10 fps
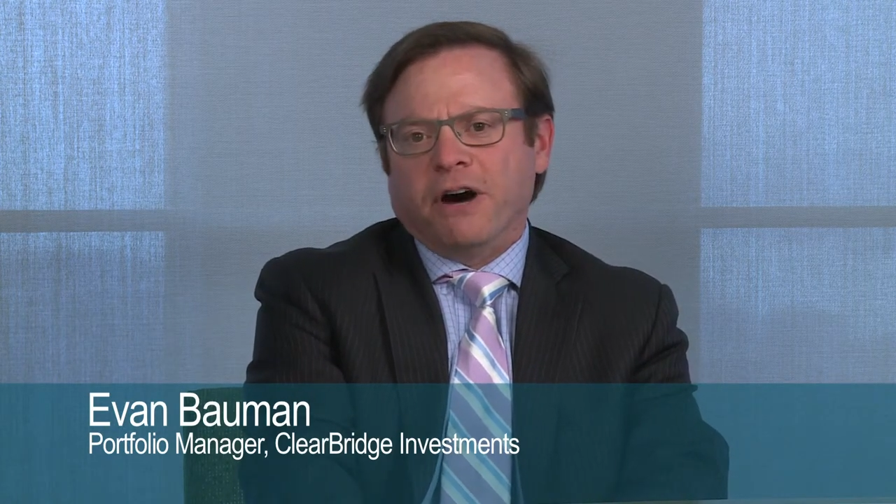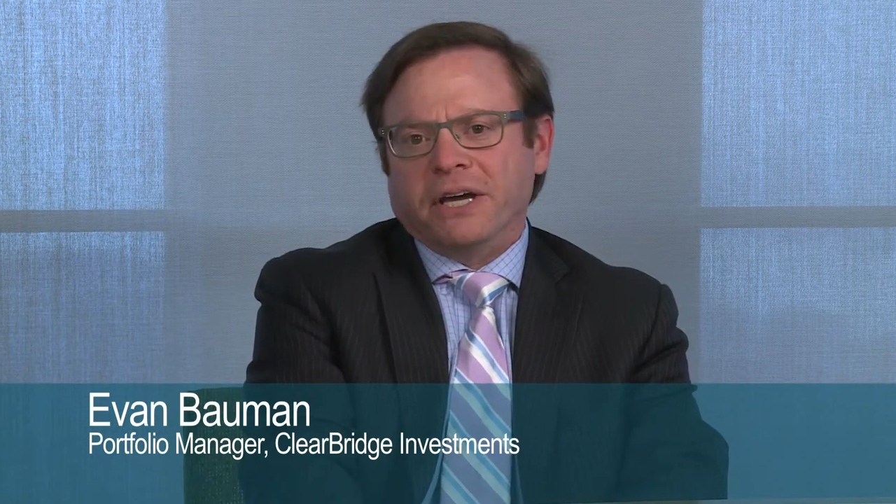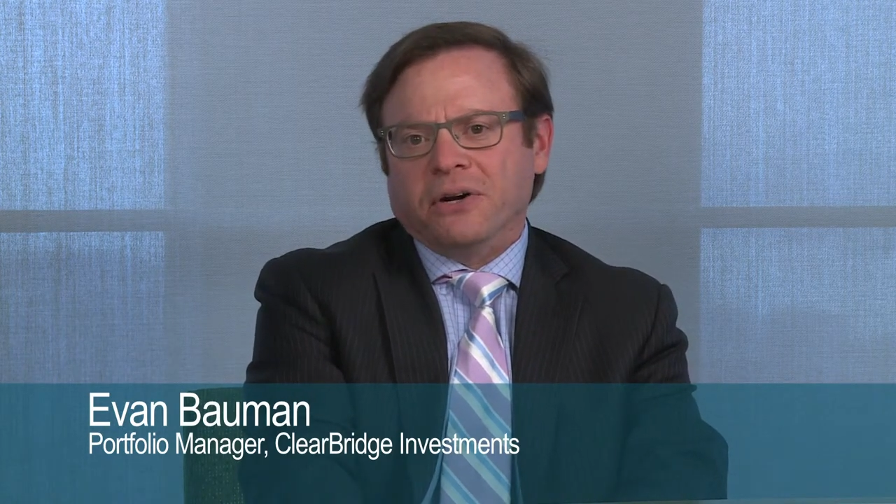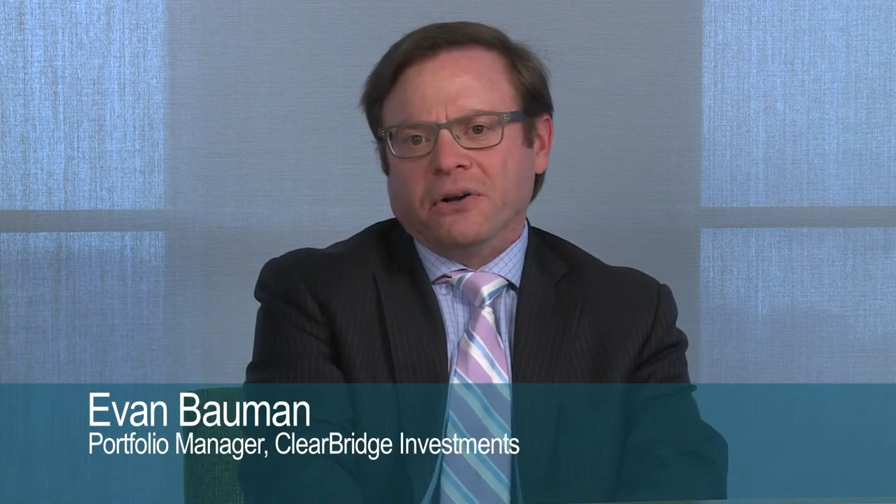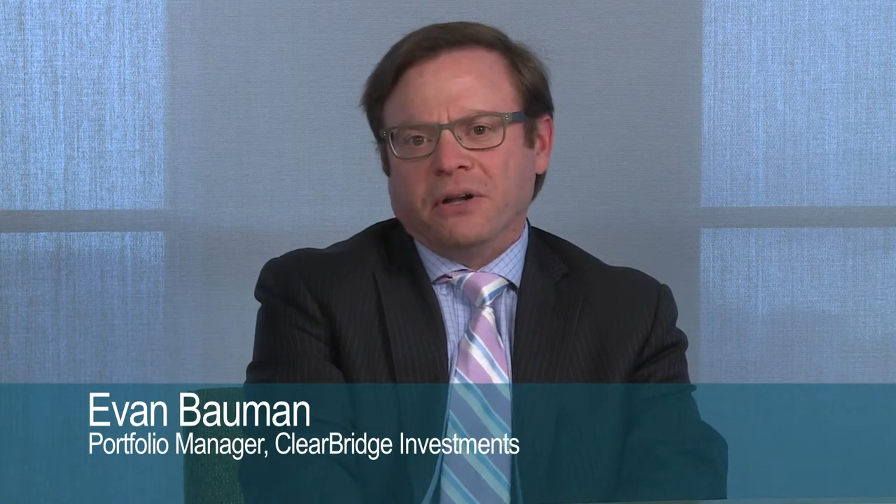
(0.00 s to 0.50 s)

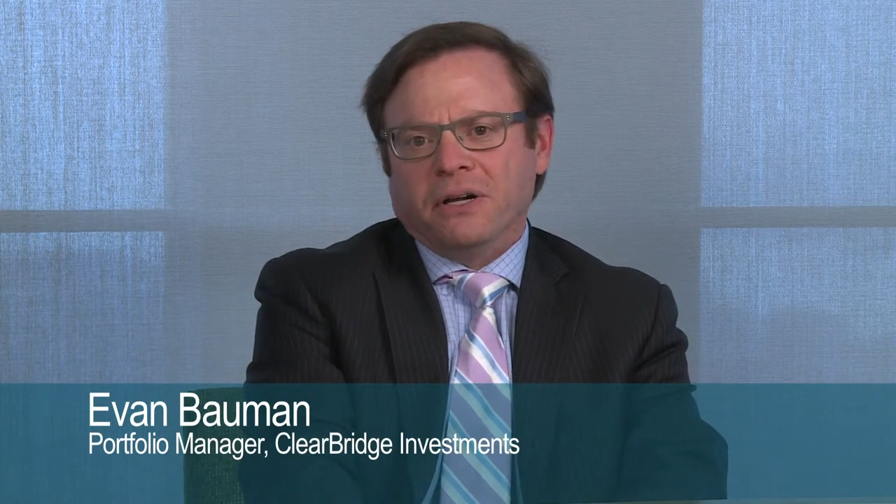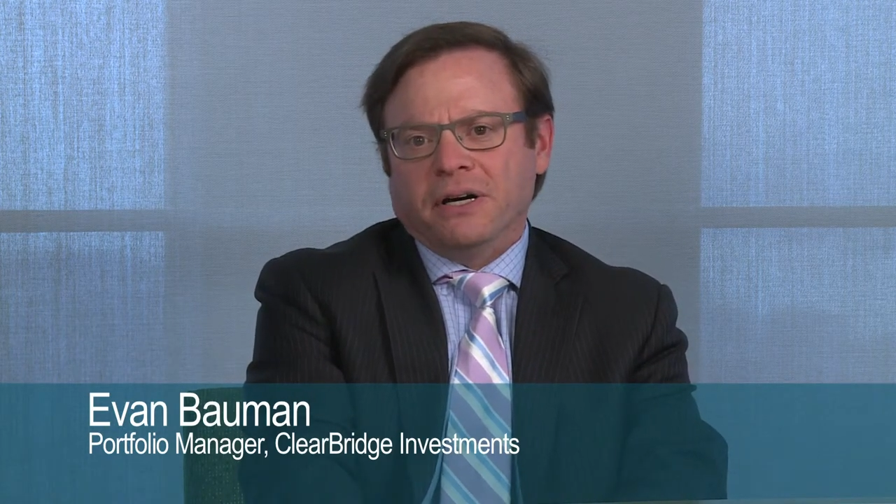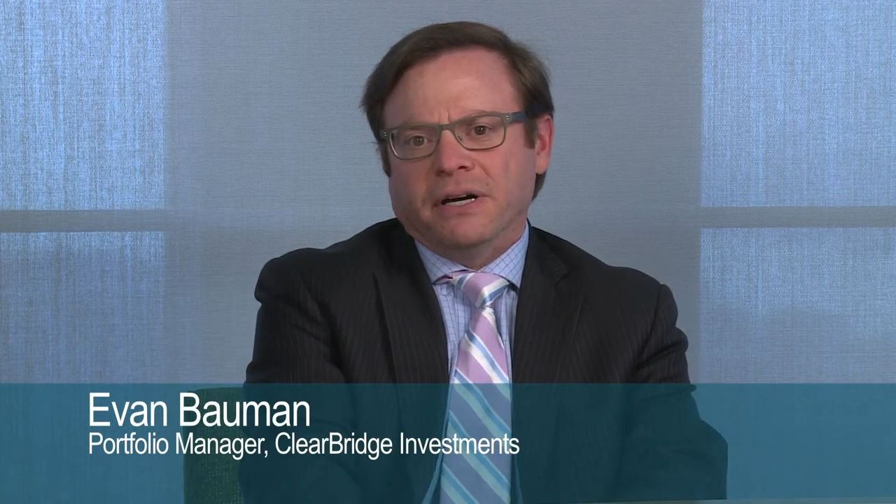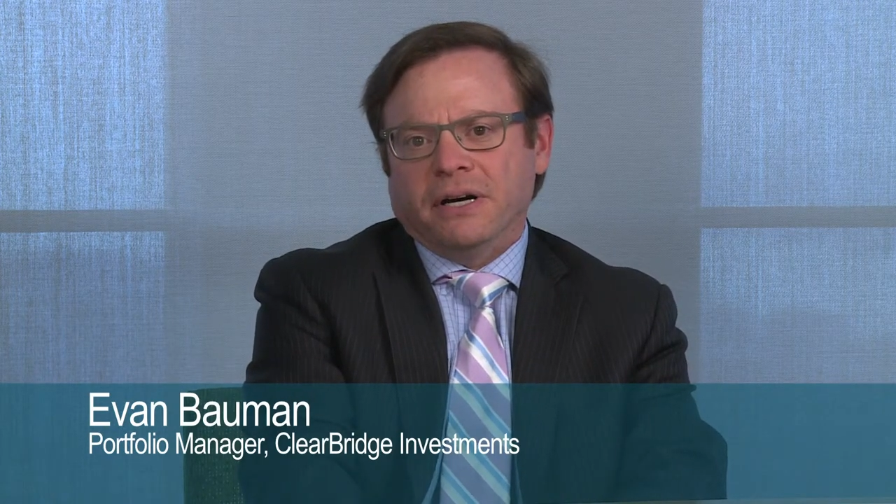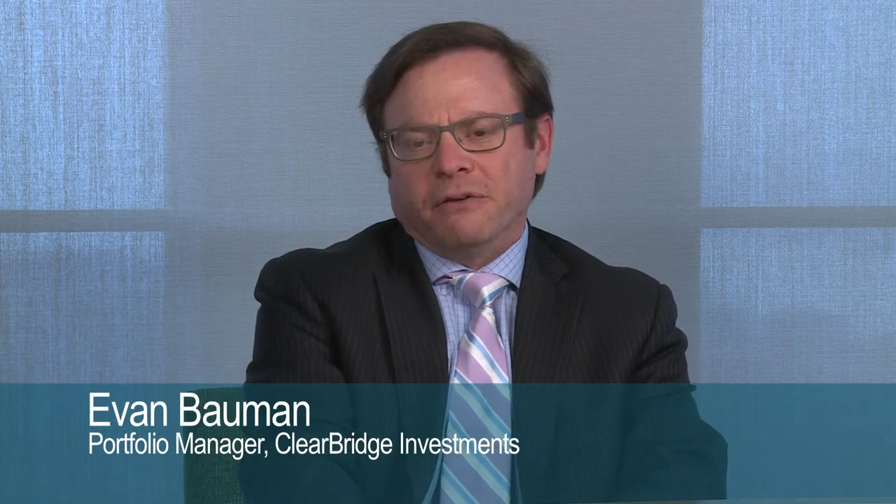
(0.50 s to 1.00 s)
vital
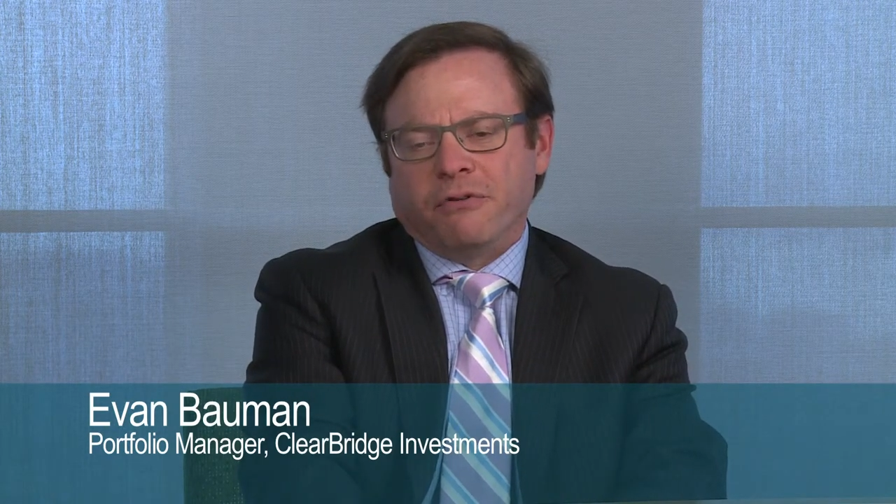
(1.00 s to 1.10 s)
uh,